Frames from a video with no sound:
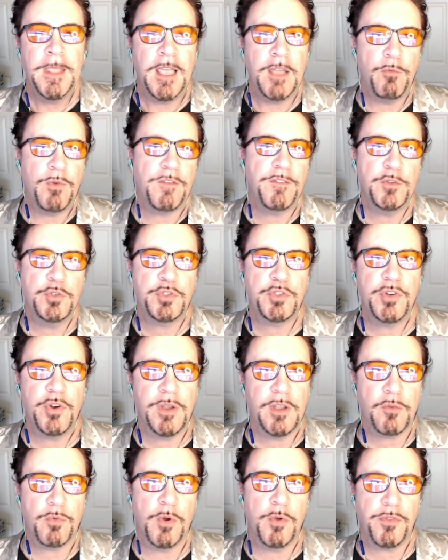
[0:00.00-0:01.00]
And
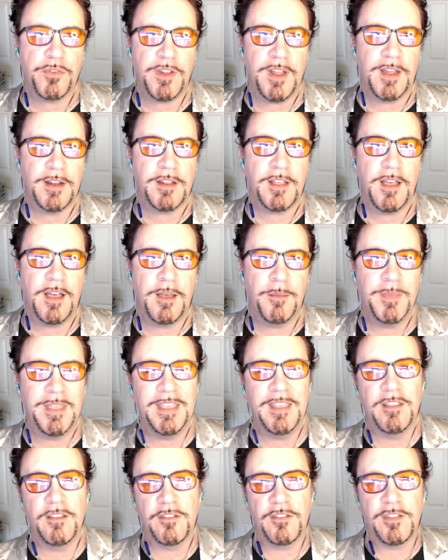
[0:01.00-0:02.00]
revolutionarygrowth.com
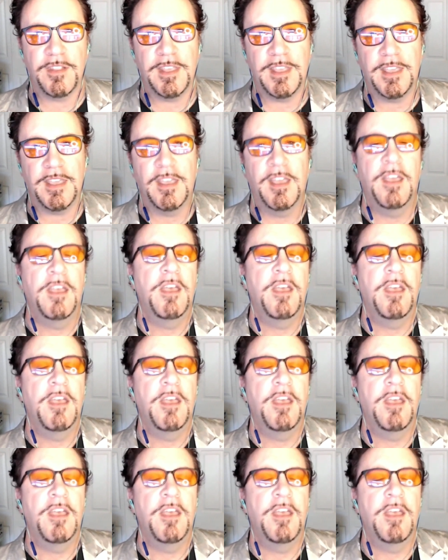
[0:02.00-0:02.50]
is the